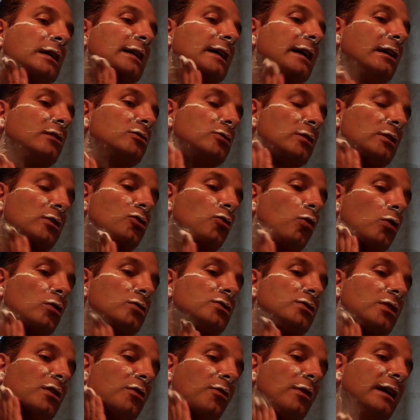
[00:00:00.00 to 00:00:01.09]
actually
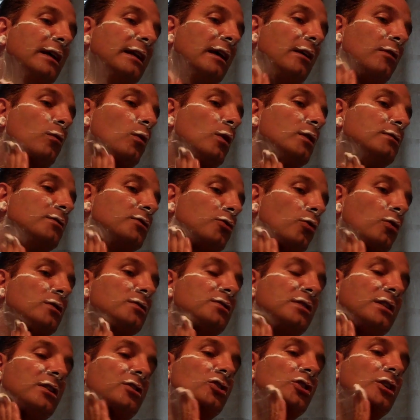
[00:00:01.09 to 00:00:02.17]
towards the grain on one,
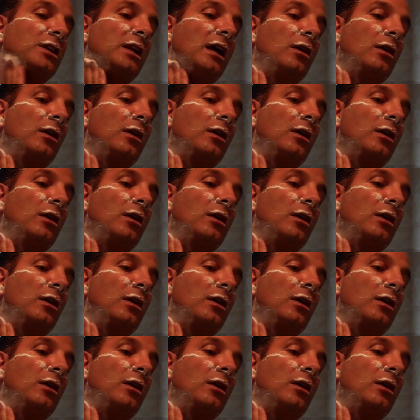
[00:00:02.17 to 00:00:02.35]
towards the chin